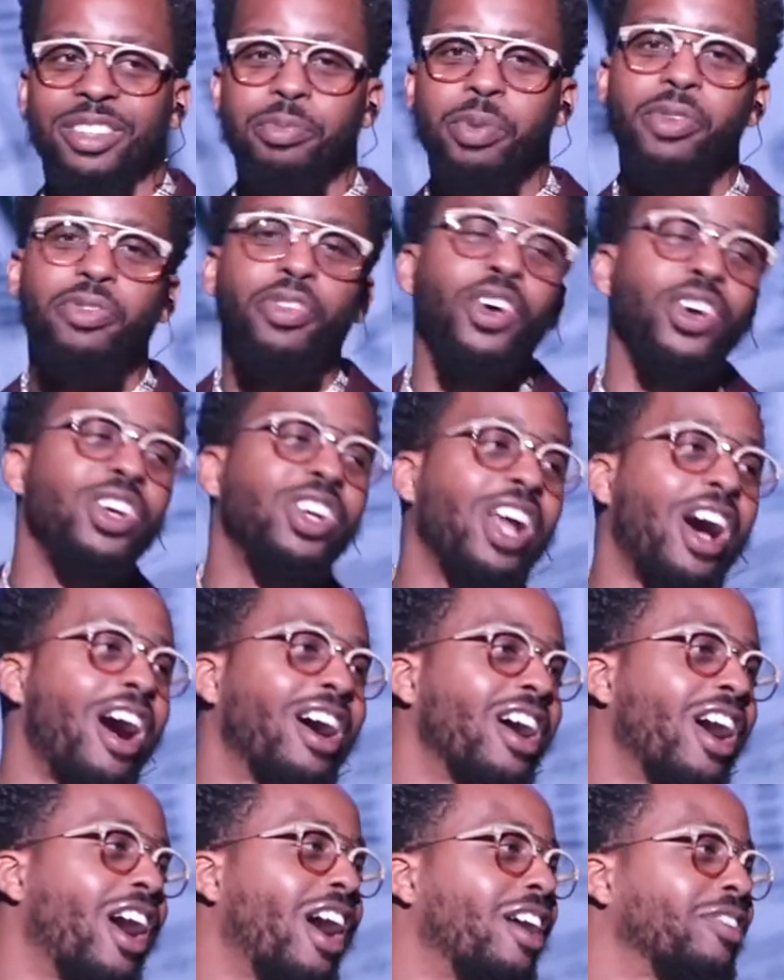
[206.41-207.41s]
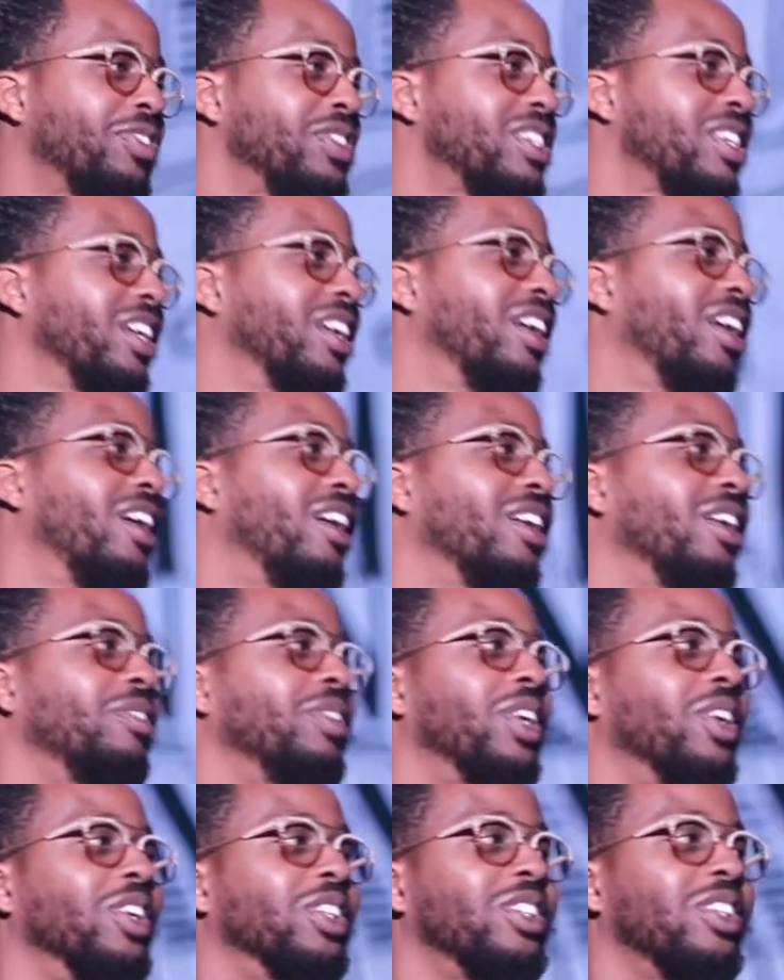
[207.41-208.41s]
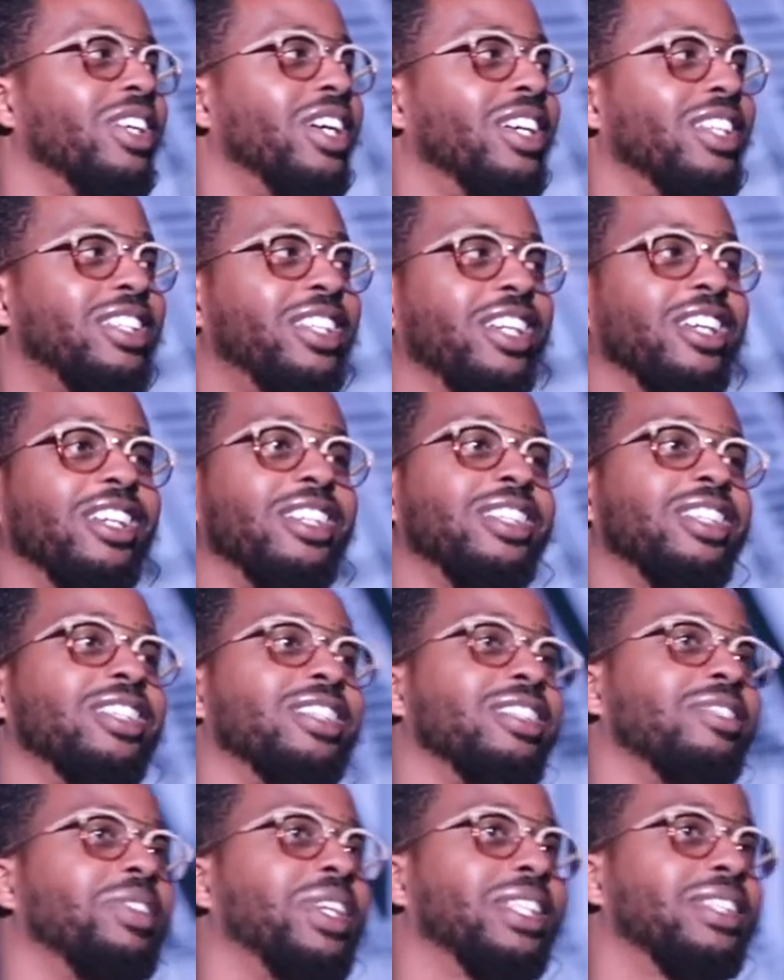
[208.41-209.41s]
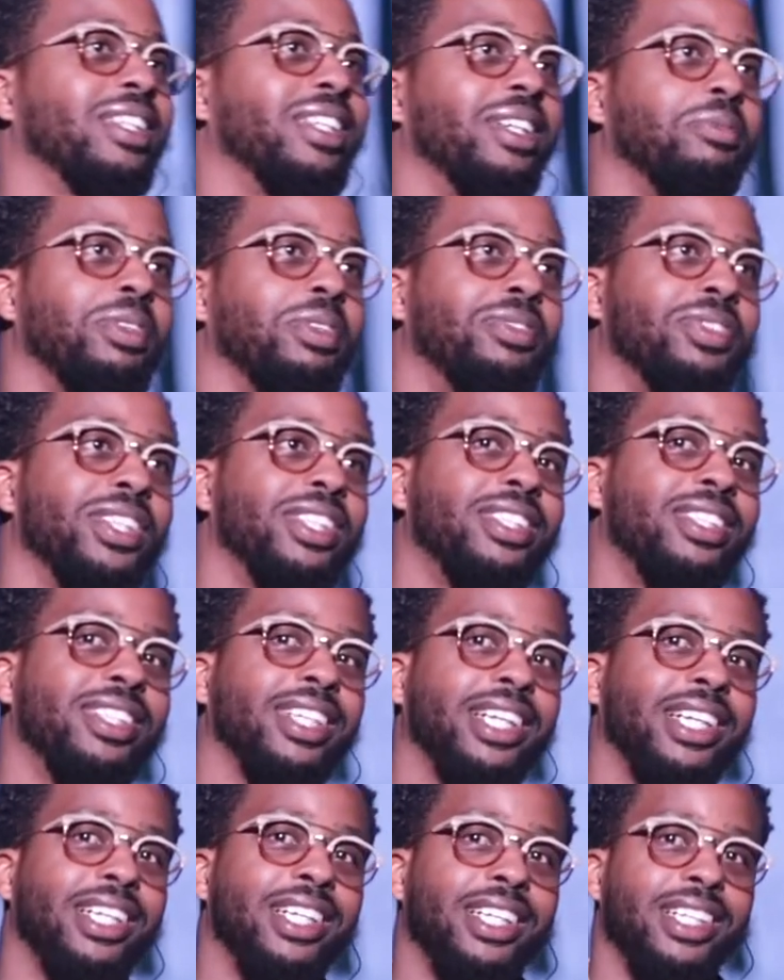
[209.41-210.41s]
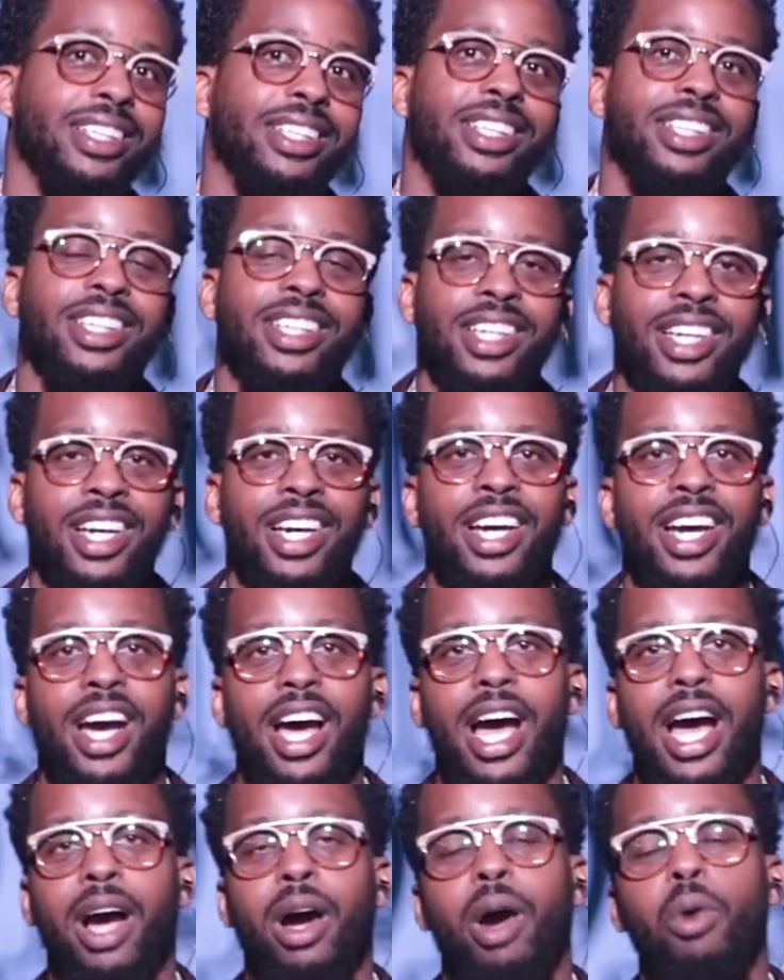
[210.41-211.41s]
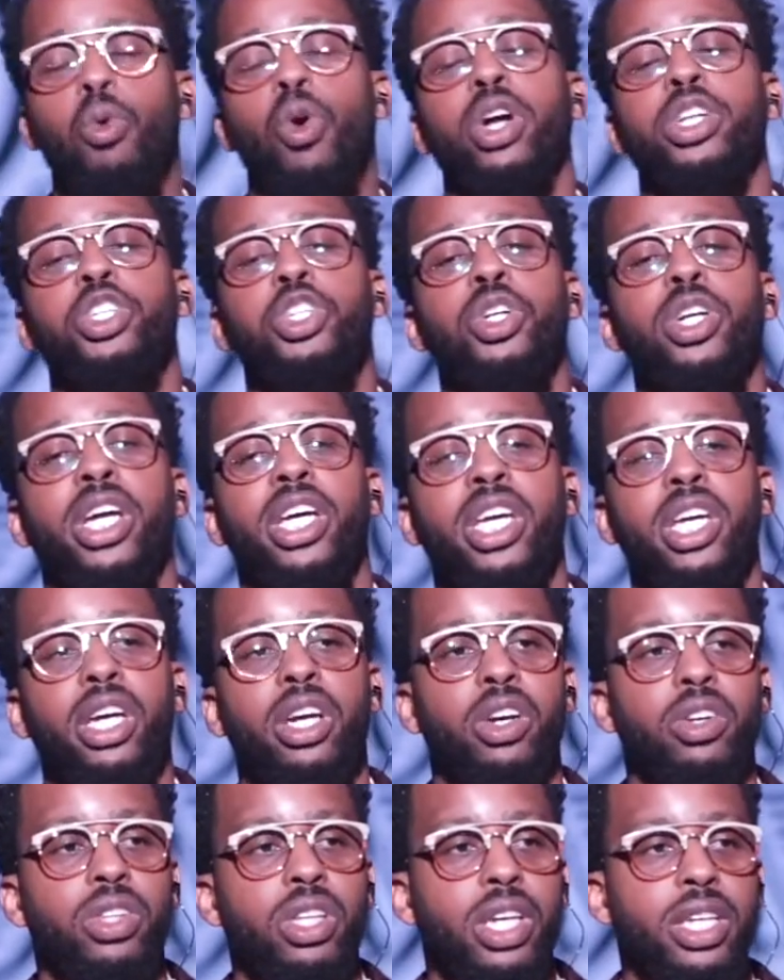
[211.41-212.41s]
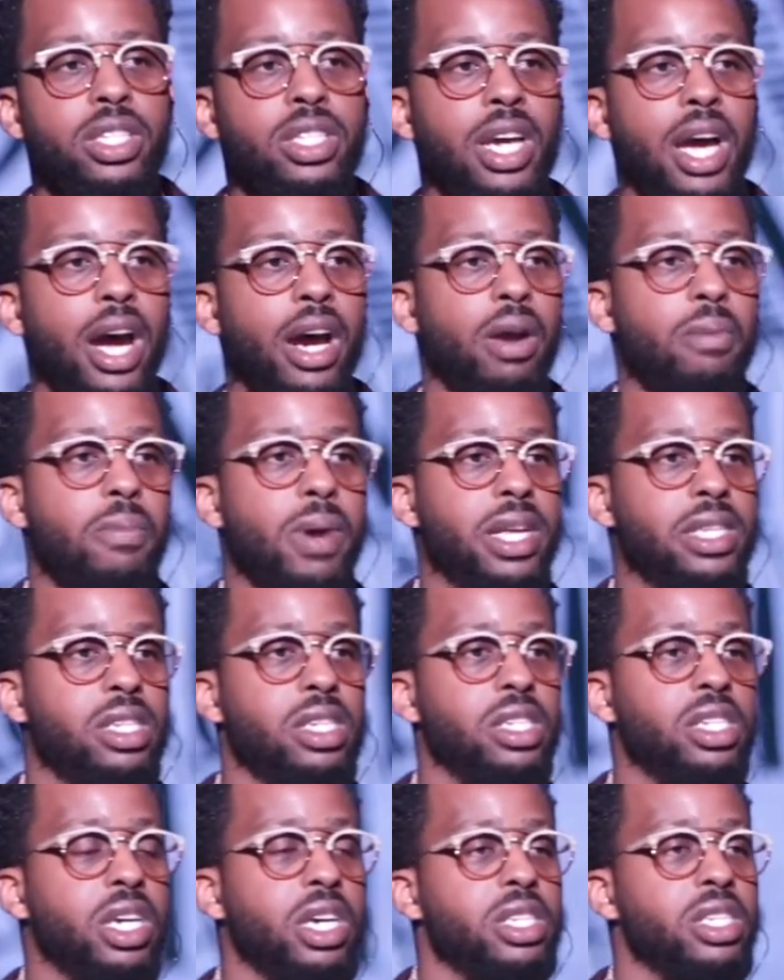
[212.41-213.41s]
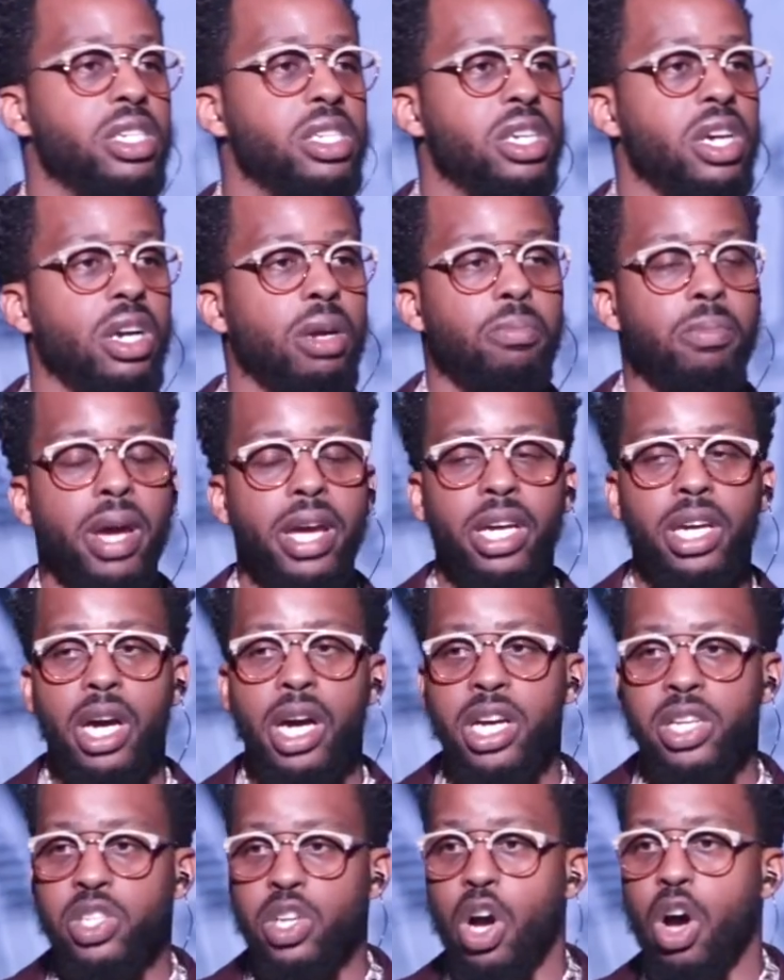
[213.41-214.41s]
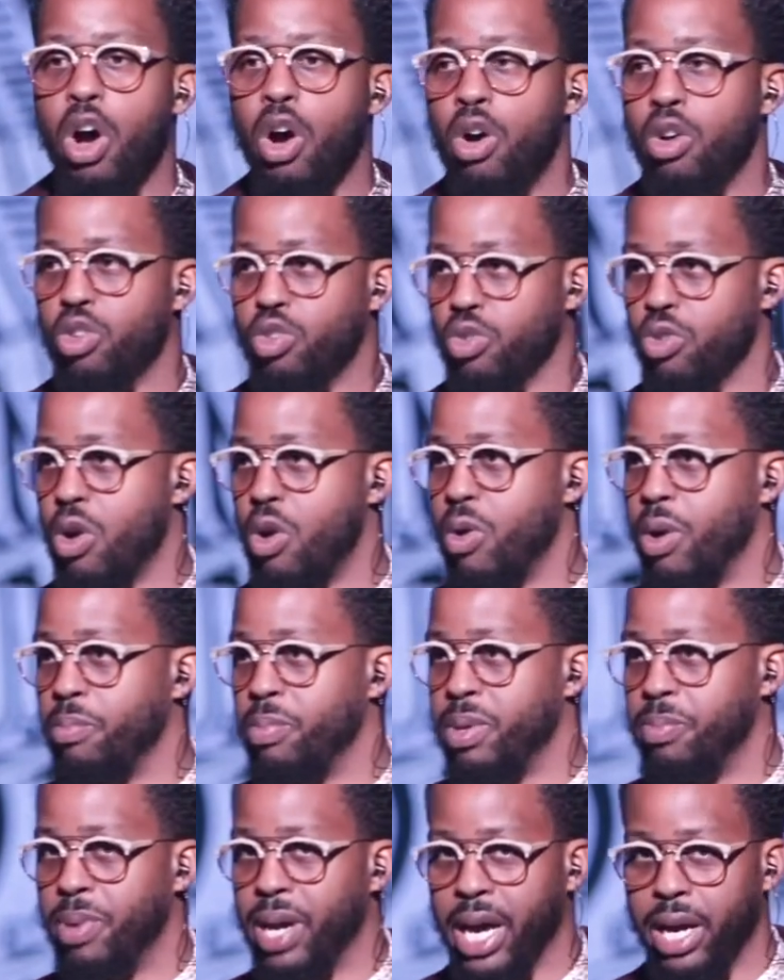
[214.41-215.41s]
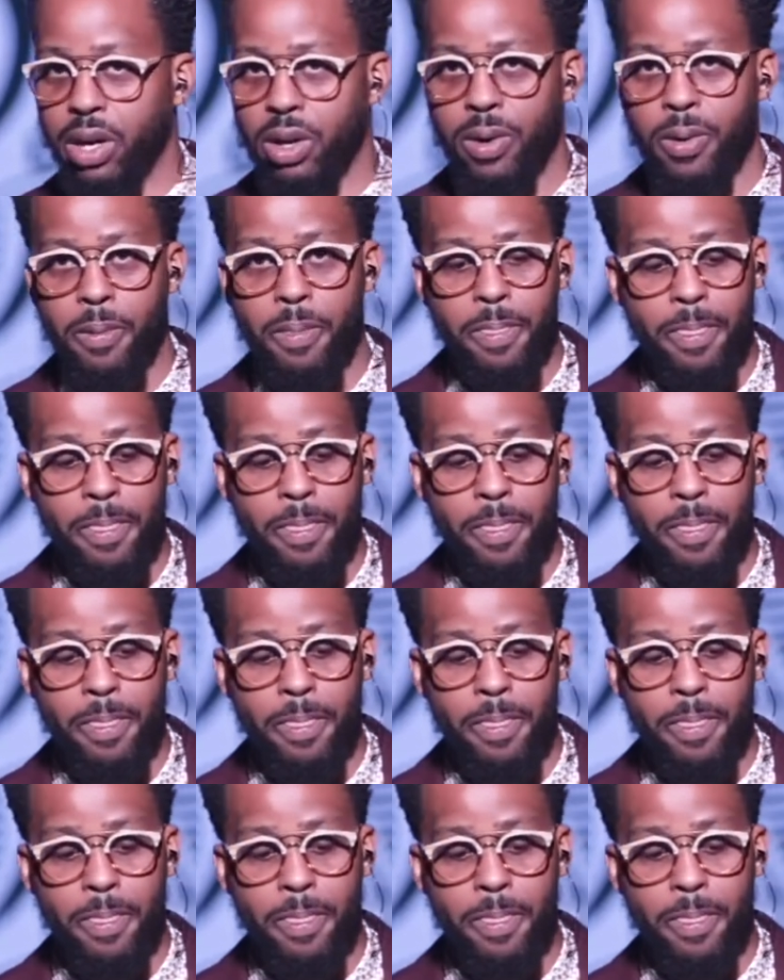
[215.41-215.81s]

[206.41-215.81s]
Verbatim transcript: Before you log off and say, oh, let me go to another church because you're about to hit me for the tithe, I want you to hear the entire message because it's going to make us all grow and be better.